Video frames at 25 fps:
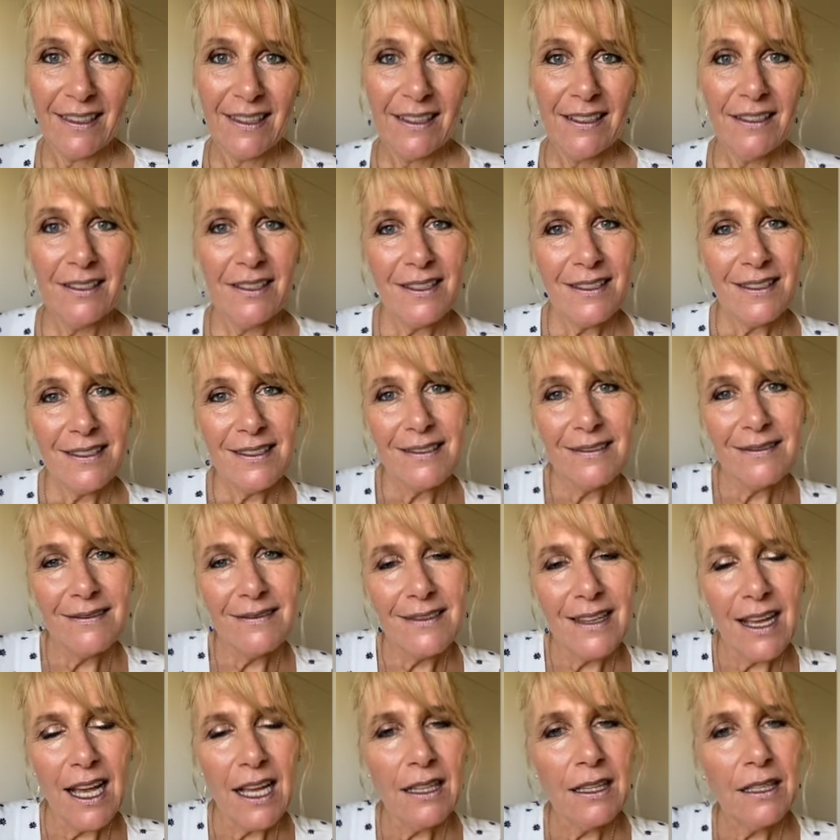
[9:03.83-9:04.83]
Just
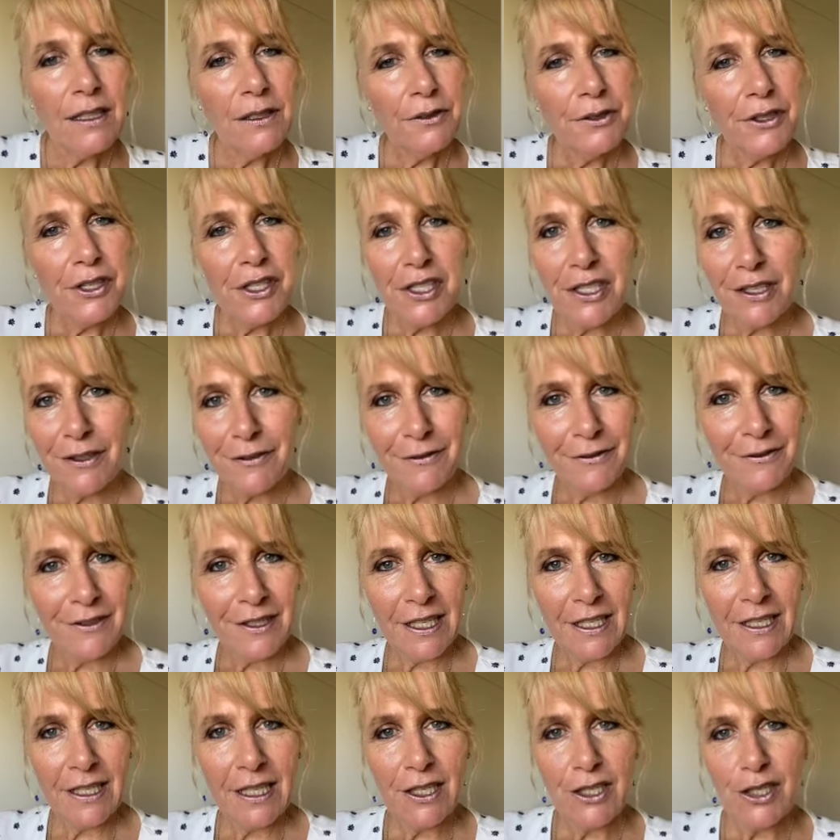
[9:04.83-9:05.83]
a little shift
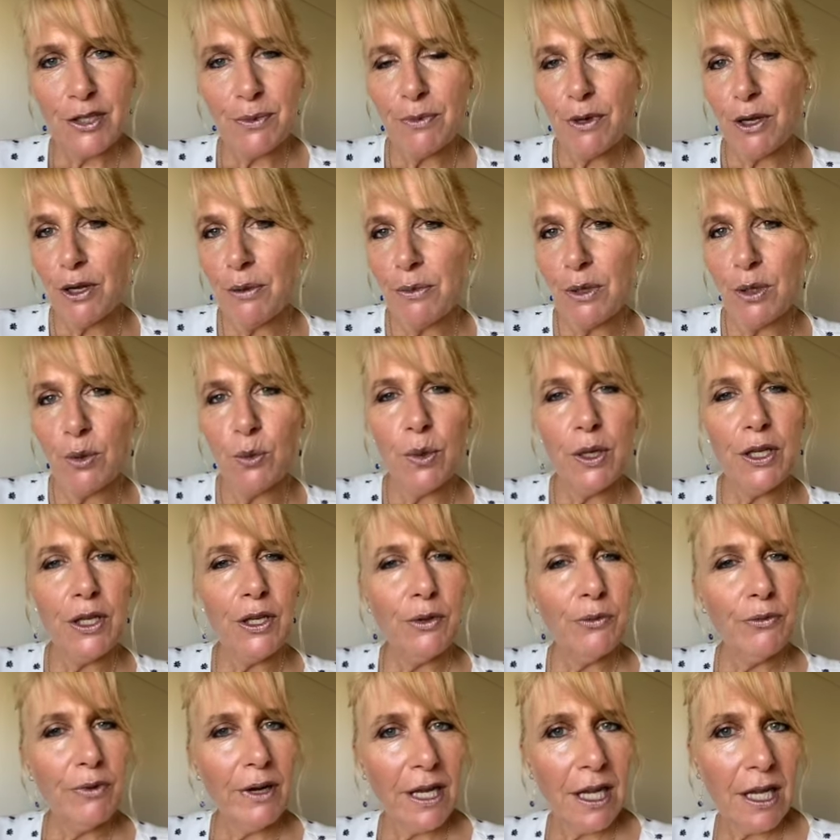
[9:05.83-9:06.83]
in each moment when you
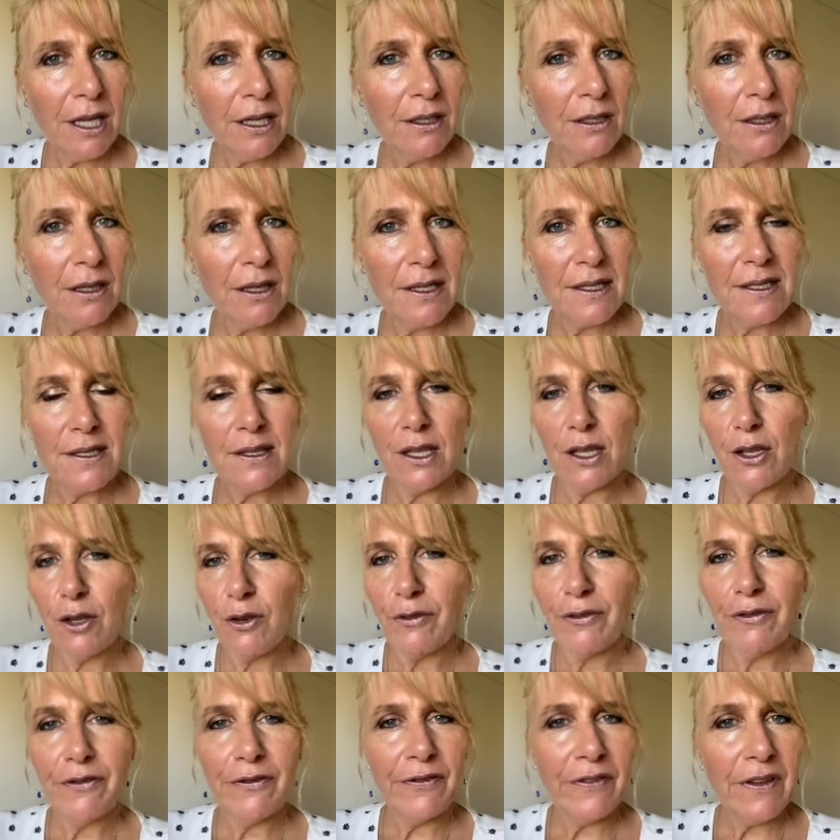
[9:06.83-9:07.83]
recognize that you're
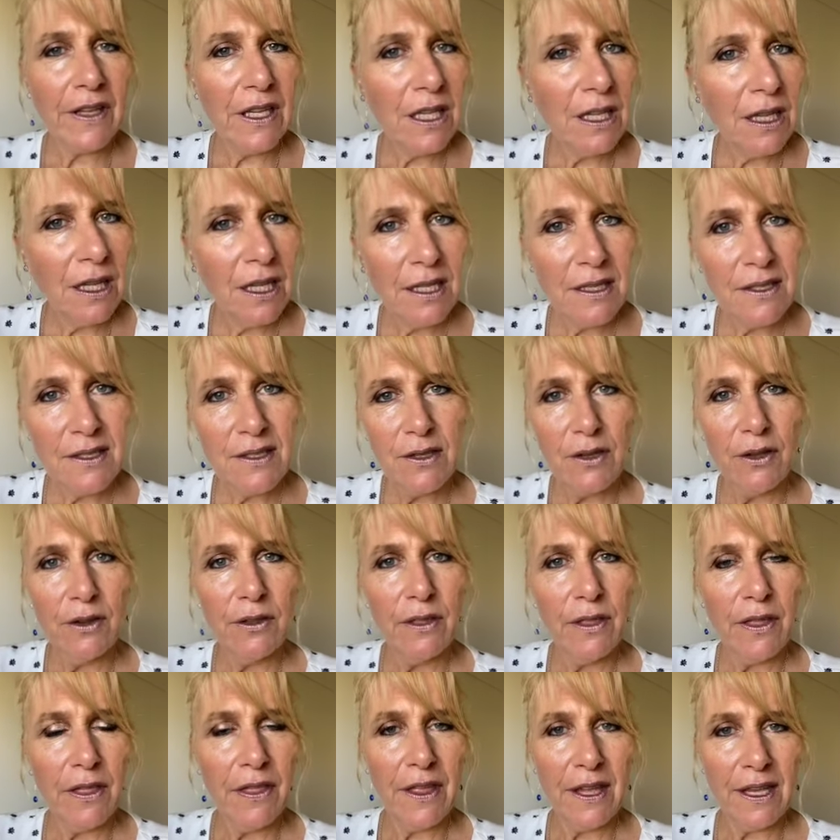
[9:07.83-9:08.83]
feeling certain
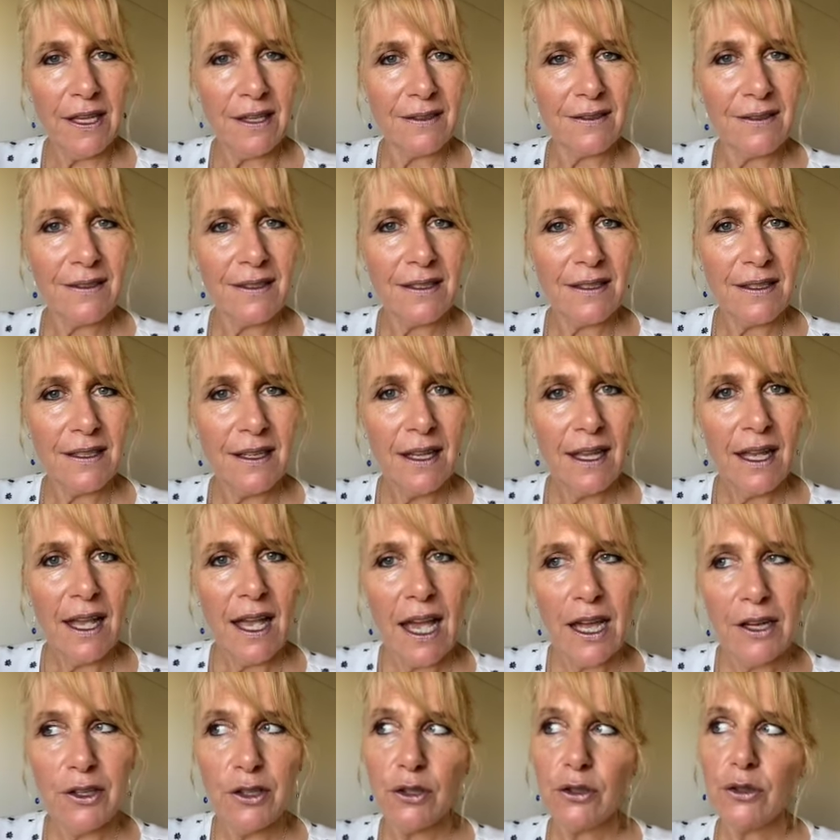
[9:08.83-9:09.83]
things
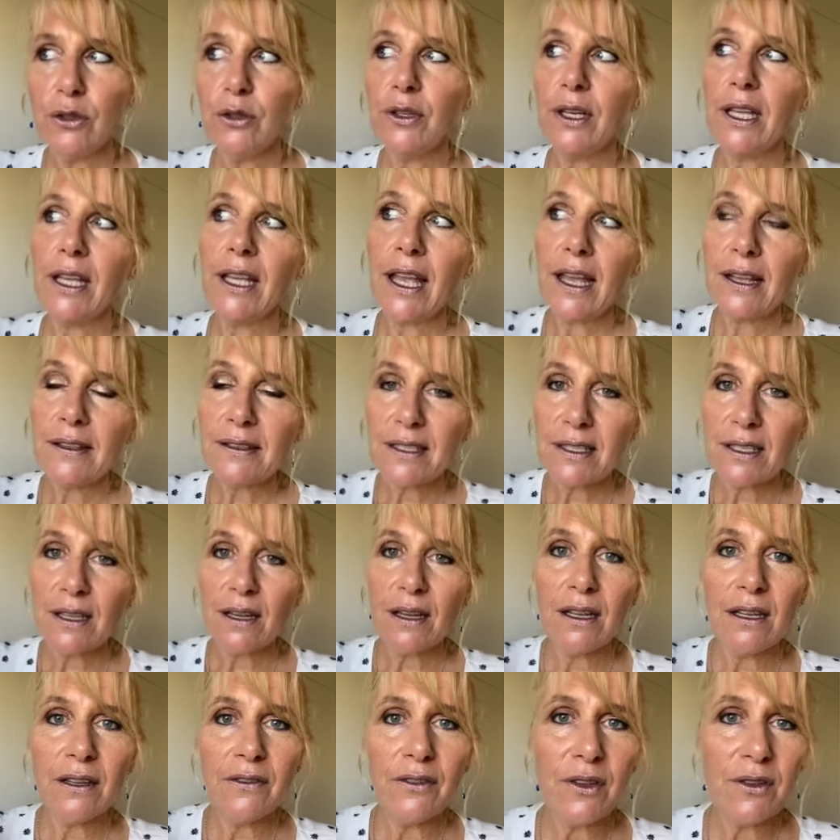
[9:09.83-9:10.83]
and you're looking
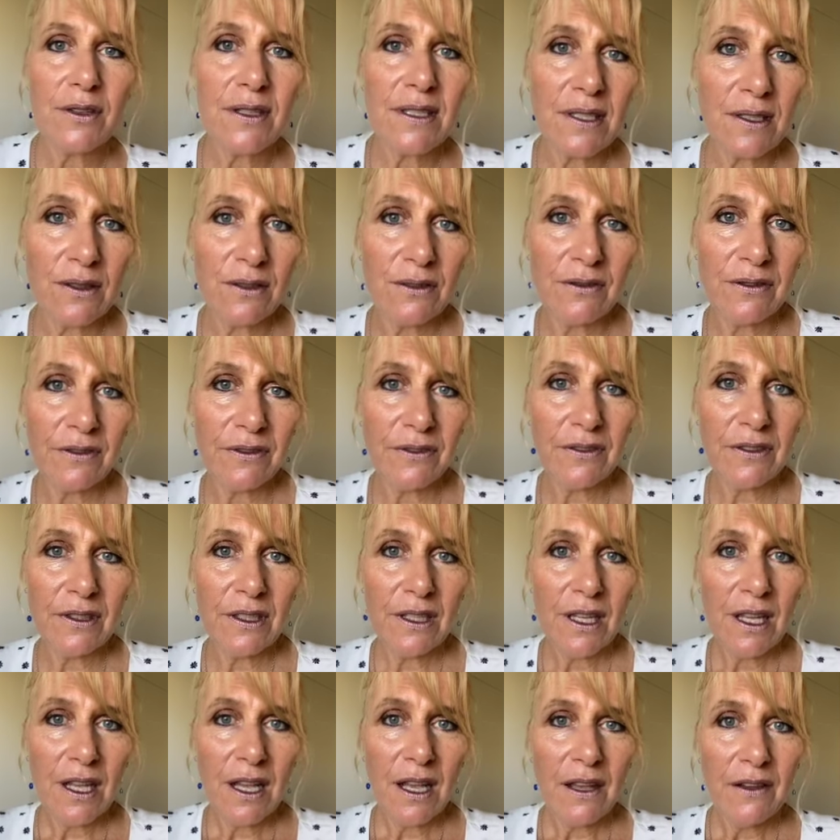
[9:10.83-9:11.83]
outside of yourself
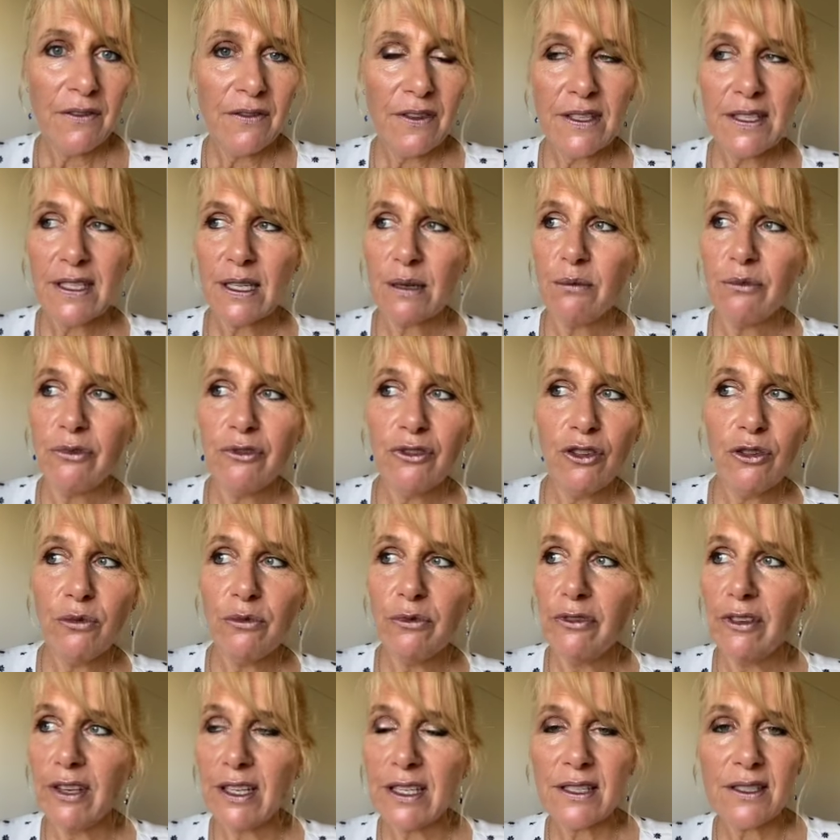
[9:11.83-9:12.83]
for some form of
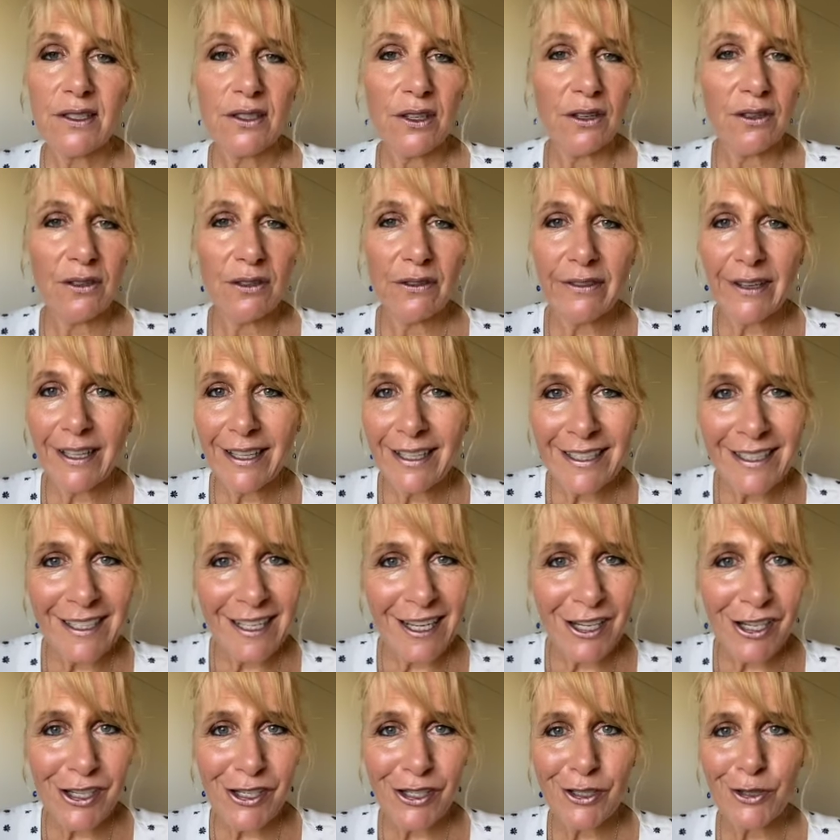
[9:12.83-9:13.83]
external
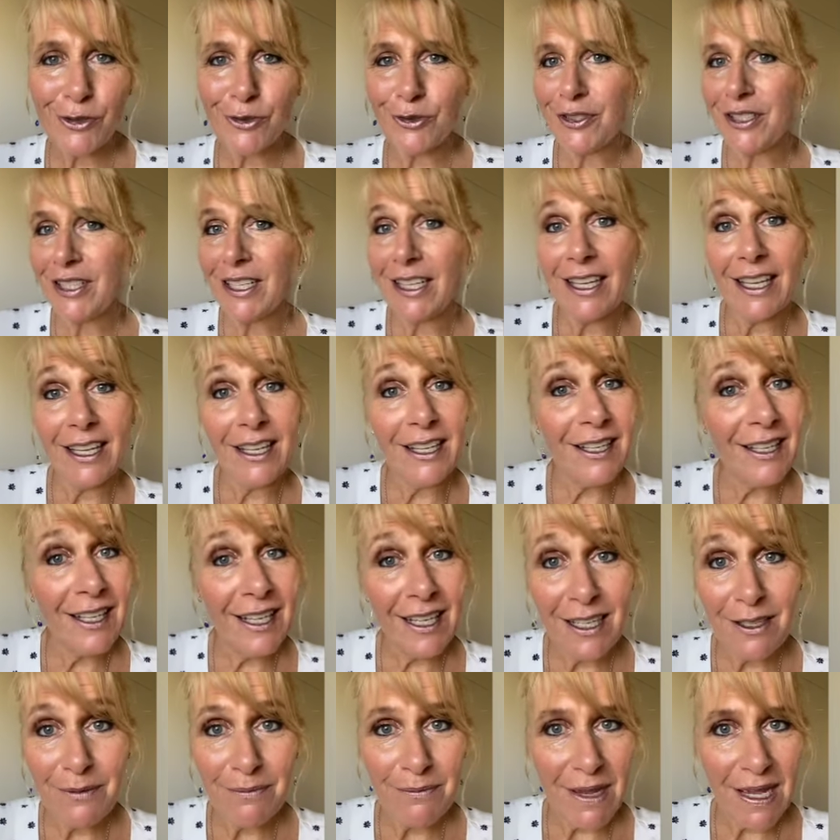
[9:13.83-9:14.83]
validation or to get a
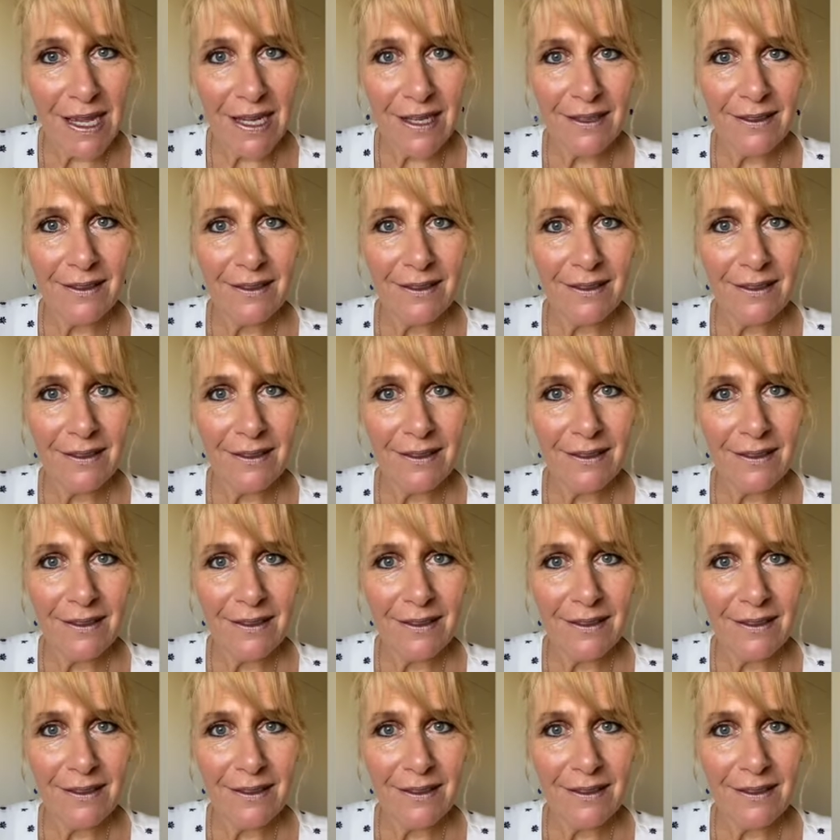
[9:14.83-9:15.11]
need met.